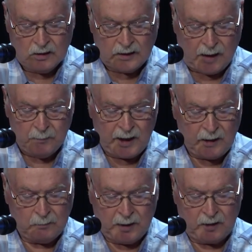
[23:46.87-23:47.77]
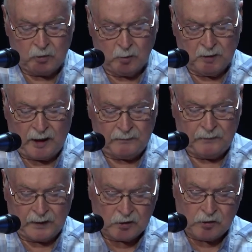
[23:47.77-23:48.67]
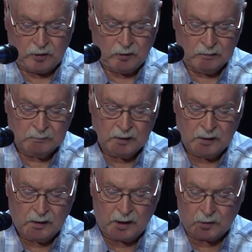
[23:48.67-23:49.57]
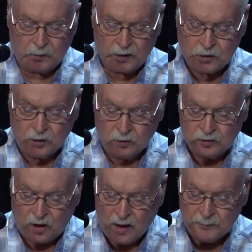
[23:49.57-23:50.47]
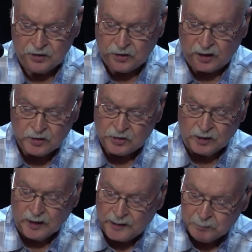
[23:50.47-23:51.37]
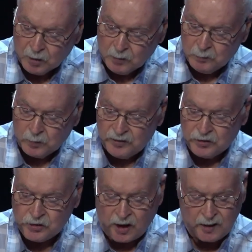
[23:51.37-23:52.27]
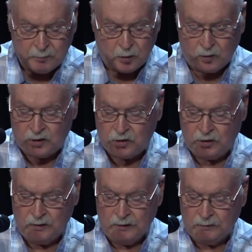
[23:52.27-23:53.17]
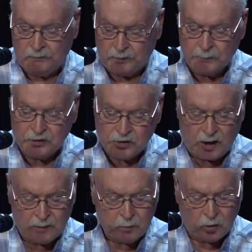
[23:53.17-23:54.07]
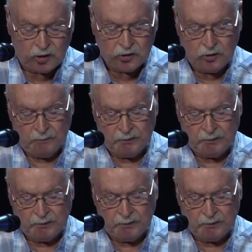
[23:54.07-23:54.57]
That main bedroom light fixture, an original Thomas Edison light bulb with the side porch, from the side porch,